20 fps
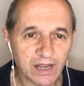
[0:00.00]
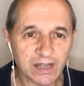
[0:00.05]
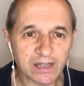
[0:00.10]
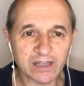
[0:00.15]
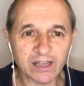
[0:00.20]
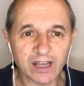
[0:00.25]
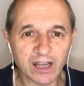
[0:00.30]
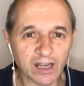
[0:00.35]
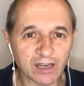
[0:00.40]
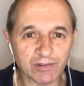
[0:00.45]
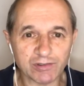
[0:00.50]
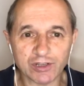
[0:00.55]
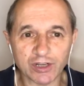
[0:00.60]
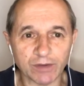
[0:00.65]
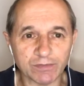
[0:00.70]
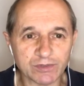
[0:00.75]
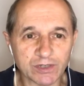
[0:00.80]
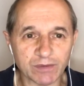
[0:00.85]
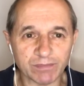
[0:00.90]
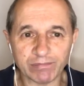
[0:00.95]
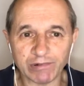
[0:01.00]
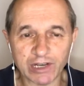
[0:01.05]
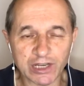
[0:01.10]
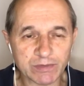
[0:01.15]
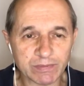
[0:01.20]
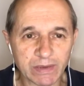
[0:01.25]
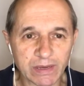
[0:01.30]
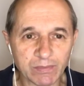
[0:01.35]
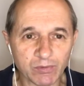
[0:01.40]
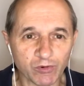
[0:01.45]
the kind of jobs that British
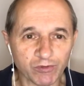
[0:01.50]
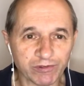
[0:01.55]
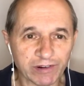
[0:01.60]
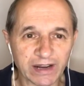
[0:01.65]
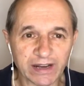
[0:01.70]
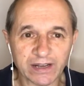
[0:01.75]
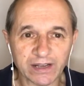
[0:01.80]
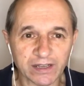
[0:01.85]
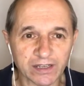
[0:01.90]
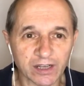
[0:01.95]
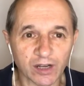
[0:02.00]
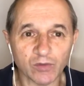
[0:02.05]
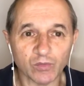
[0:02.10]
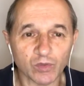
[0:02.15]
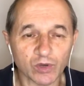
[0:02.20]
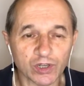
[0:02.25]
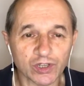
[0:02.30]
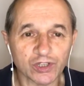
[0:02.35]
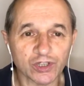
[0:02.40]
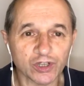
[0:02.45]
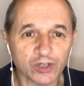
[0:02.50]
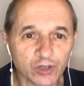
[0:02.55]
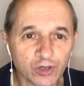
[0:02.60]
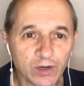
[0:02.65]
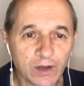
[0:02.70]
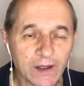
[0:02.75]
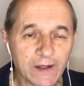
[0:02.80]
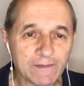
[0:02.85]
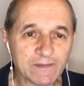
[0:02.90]
people frankly don't want to do.